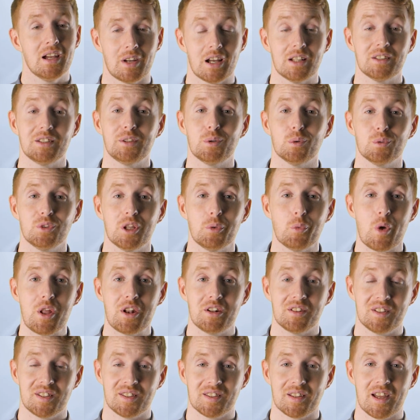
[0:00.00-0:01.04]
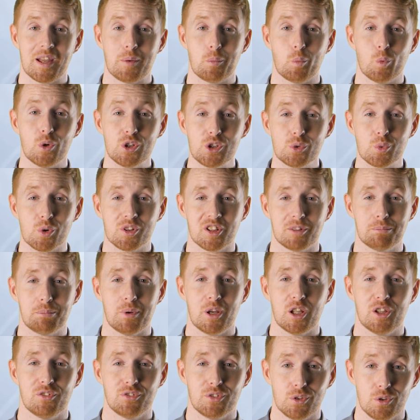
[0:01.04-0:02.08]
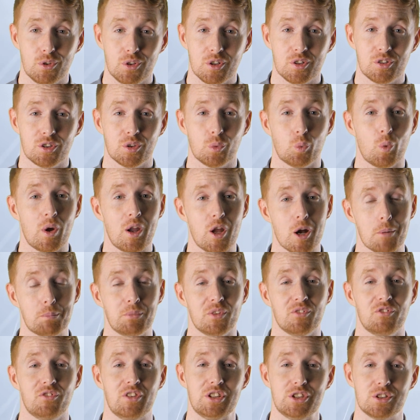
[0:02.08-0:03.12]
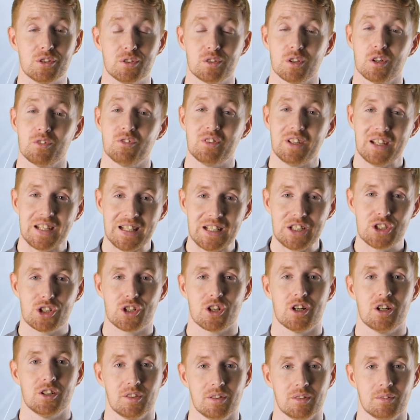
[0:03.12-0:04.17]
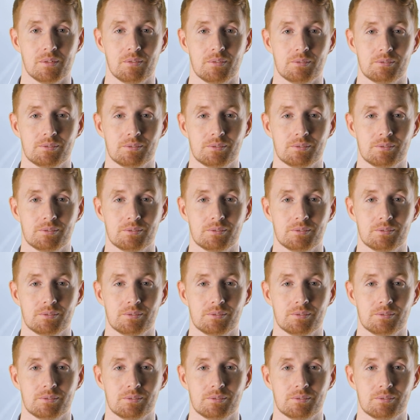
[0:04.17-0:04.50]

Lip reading: and the only way to decide which one is best for you is to weigh up the features of each console.